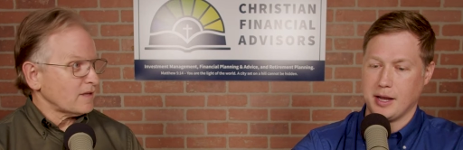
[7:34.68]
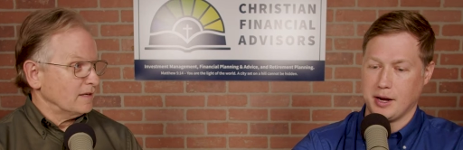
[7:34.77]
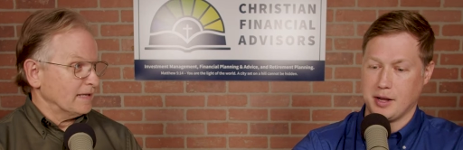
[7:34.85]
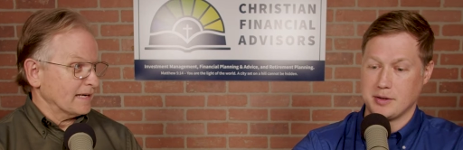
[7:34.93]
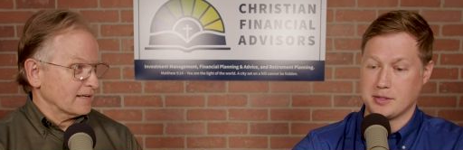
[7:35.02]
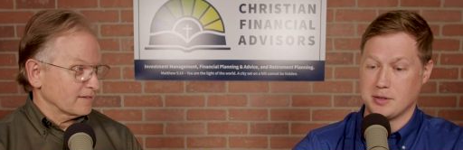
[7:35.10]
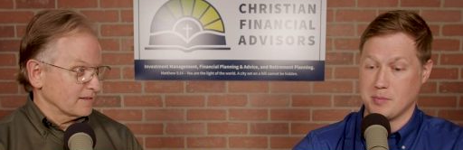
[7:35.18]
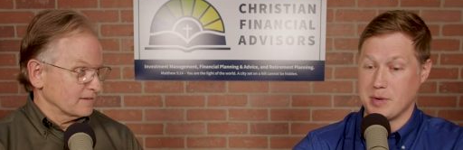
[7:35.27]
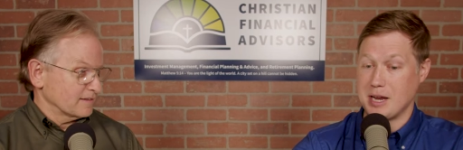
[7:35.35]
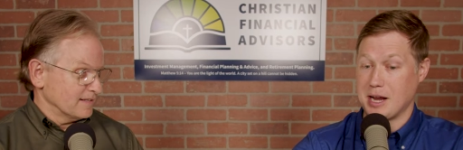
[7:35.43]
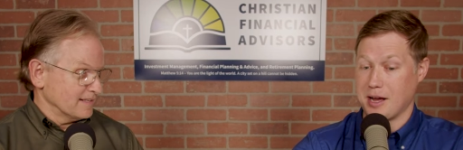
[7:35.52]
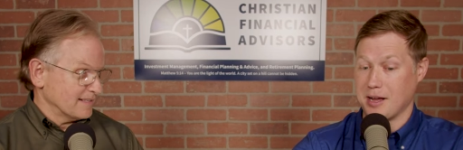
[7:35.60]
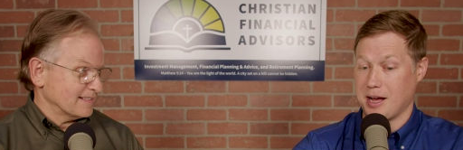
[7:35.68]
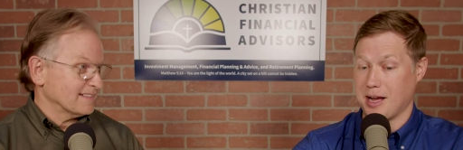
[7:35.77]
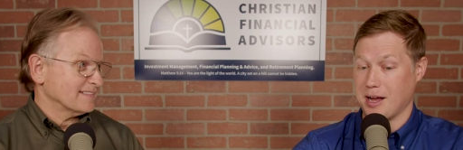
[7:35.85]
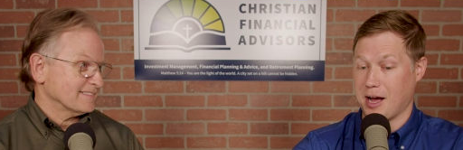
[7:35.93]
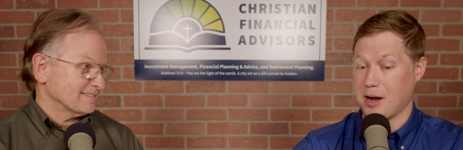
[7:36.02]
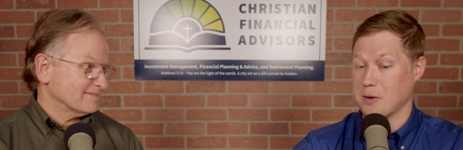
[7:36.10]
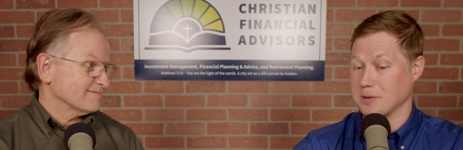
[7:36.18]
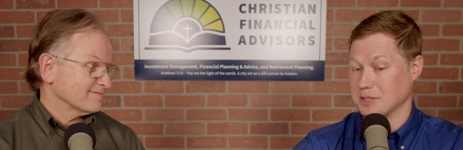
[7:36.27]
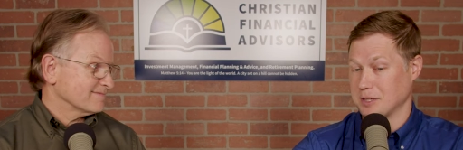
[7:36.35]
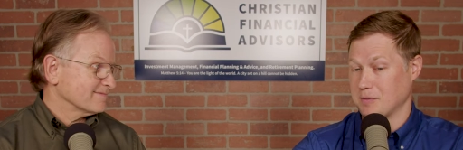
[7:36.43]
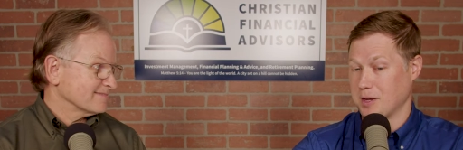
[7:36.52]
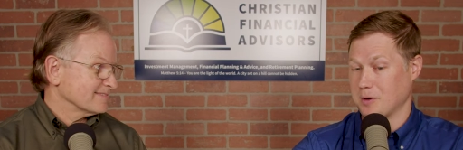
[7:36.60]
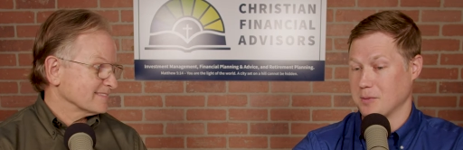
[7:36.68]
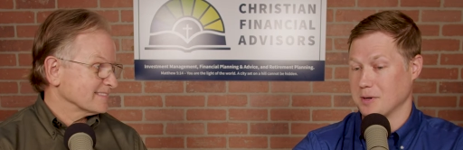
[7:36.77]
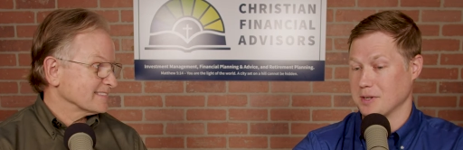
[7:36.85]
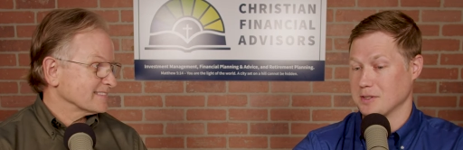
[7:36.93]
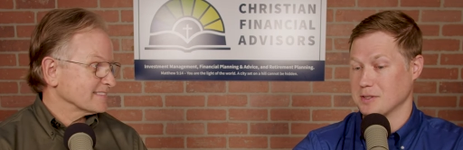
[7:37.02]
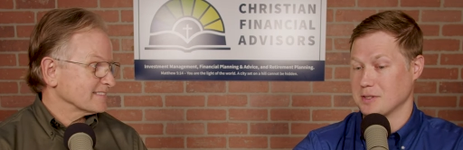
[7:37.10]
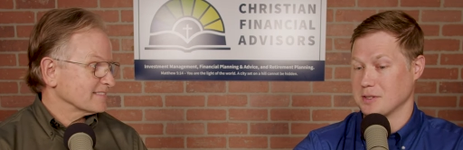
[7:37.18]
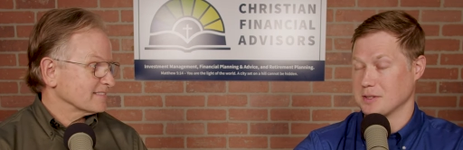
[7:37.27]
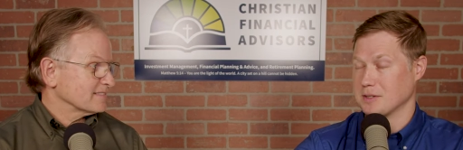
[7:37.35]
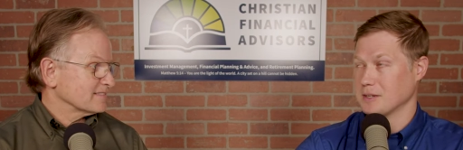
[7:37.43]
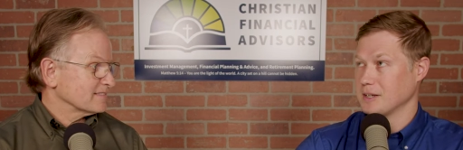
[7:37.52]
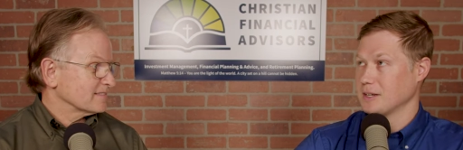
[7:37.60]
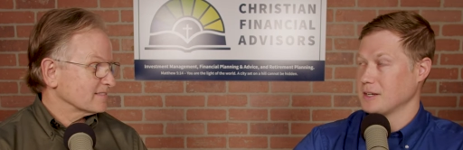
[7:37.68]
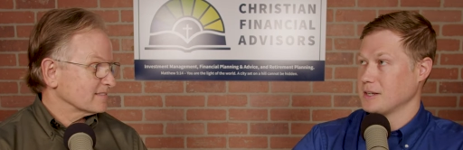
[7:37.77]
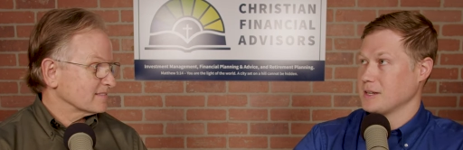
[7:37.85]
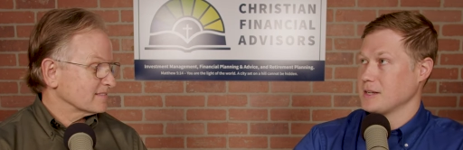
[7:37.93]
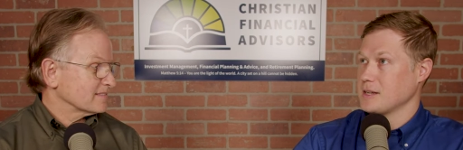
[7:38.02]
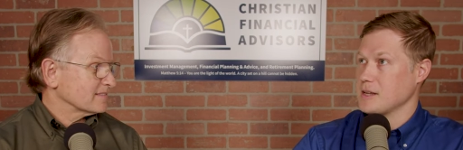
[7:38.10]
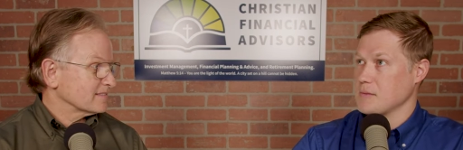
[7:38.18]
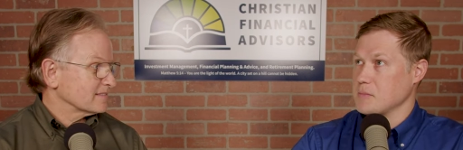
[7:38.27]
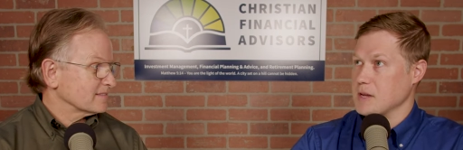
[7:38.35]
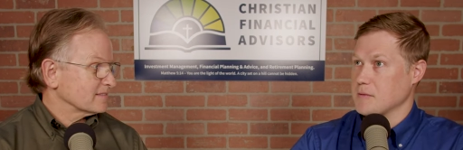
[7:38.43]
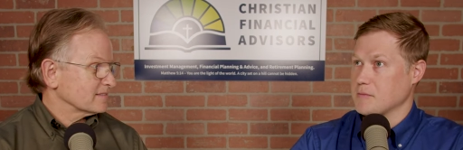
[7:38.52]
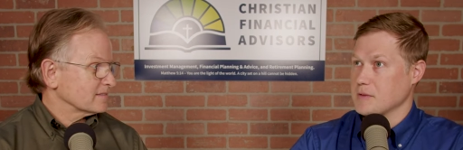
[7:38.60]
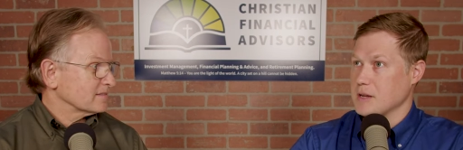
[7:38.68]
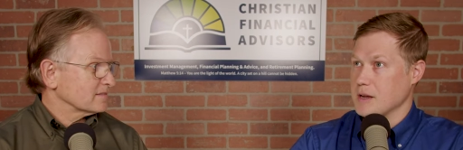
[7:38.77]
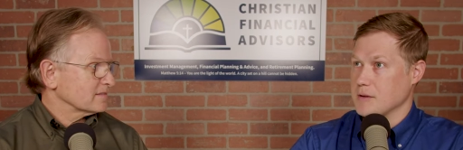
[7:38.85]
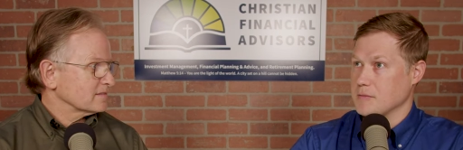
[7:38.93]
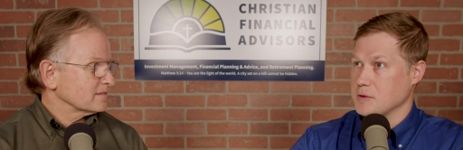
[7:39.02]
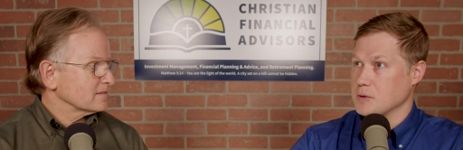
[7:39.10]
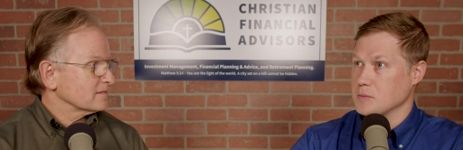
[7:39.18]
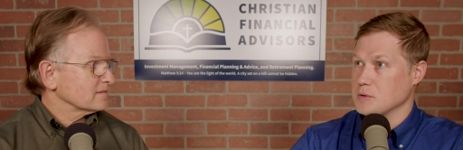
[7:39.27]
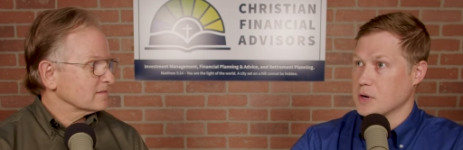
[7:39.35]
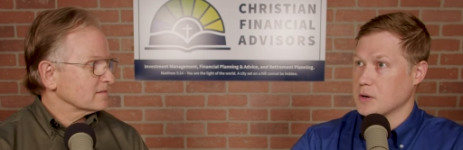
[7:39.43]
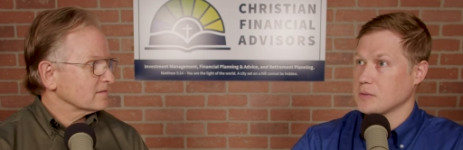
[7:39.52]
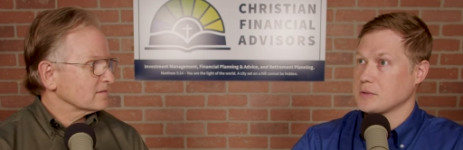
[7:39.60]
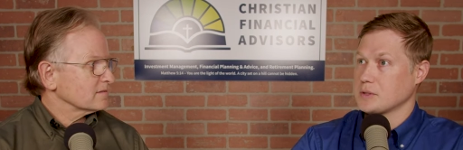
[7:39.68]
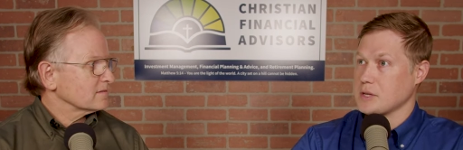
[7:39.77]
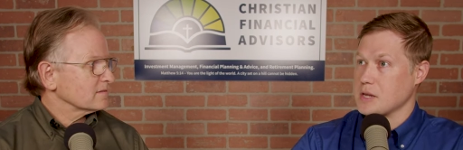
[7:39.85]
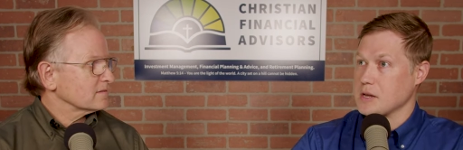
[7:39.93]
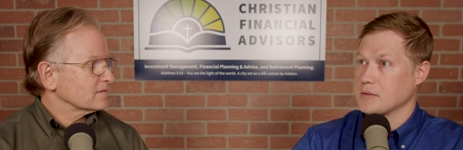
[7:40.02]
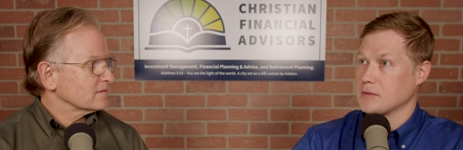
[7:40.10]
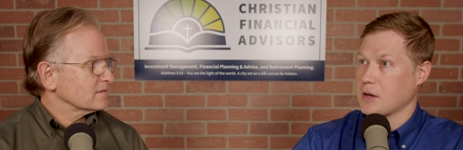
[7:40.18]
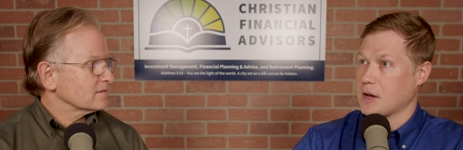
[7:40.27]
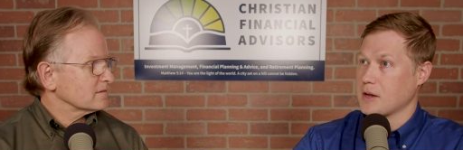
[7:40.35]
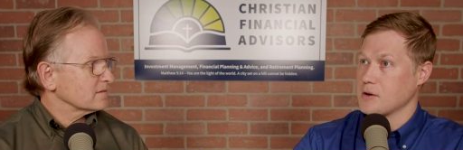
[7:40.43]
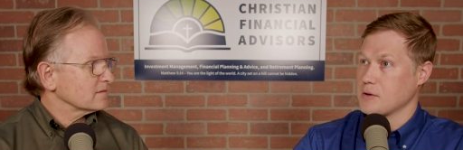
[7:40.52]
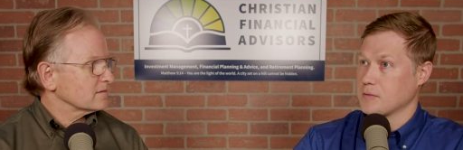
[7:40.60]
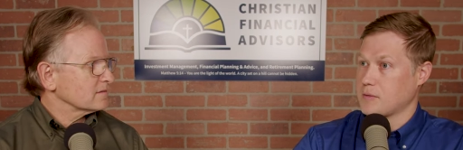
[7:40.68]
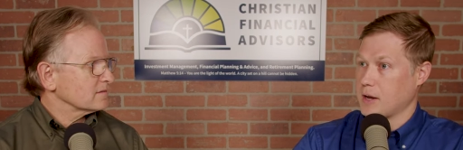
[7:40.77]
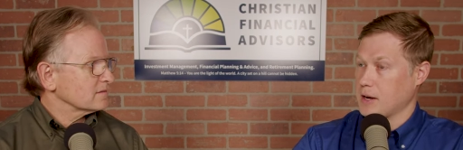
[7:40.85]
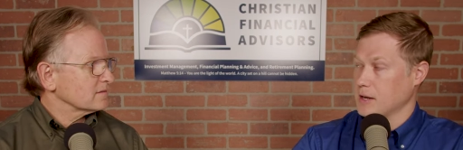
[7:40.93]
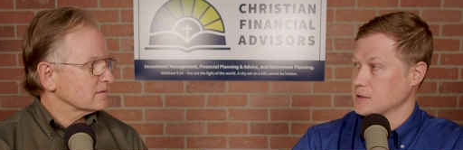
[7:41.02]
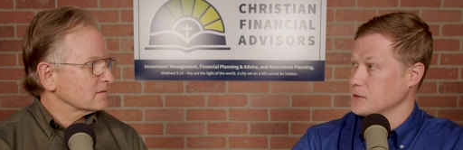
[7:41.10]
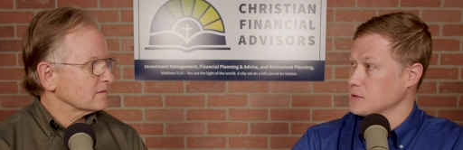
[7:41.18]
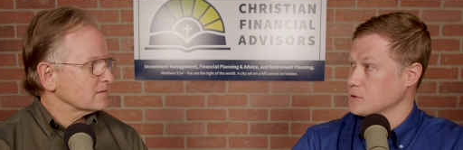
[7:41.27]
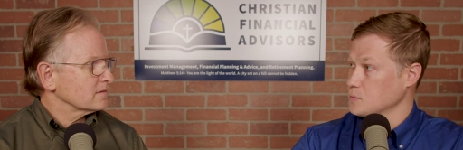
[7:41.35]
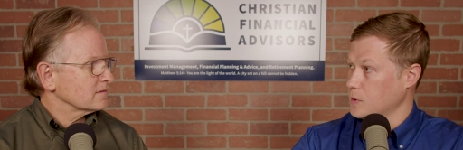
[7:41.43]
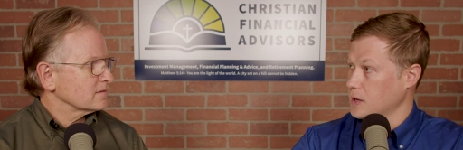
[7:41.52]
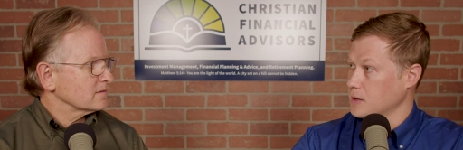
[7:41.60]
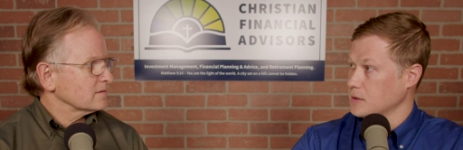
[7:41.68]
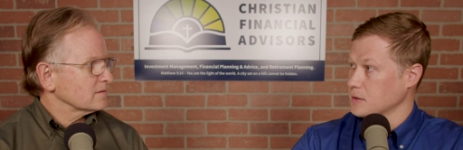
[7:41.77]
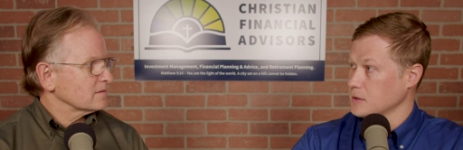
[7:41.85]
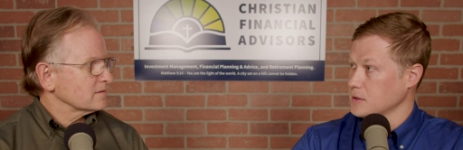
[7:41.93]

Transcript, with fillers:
Speaker 1: And I, to me, I, I, I always think of that one as the if if you don't give God your finances as well,